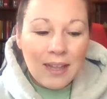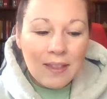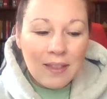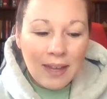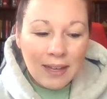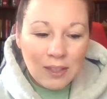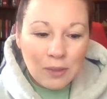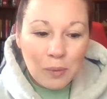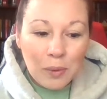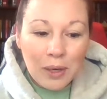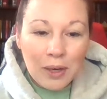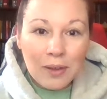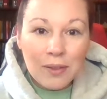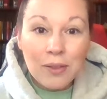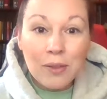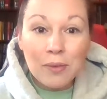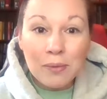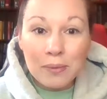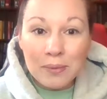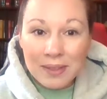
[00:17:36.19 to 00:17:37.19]
That's where
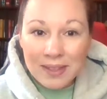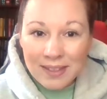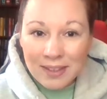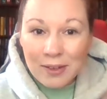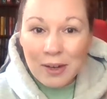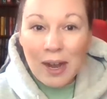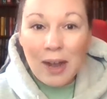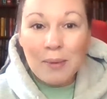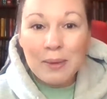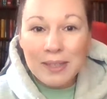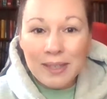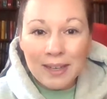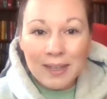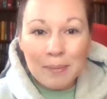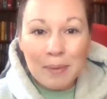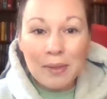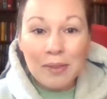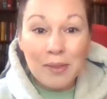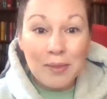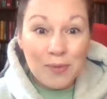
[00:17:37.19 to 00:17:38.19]
how we talk
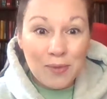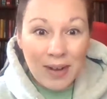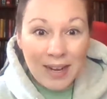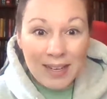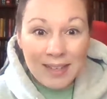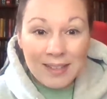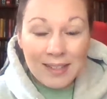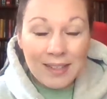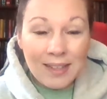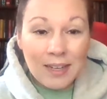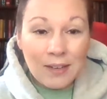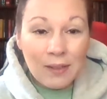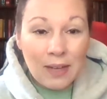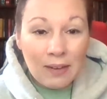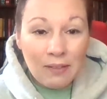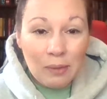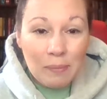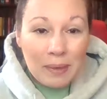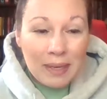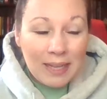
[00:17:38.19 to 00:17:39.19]
about the race, and then if
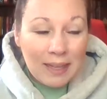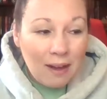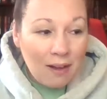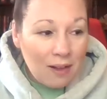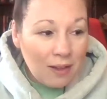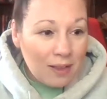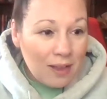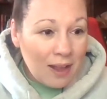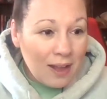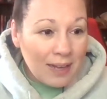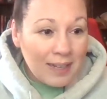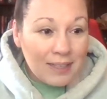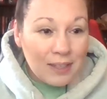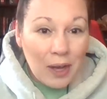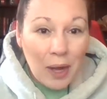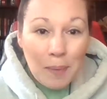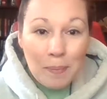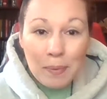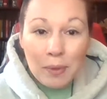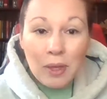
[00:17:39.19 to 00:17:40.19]
everybody all lined
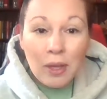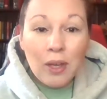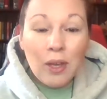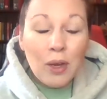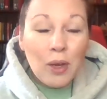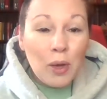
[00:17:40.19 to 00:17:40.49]
up,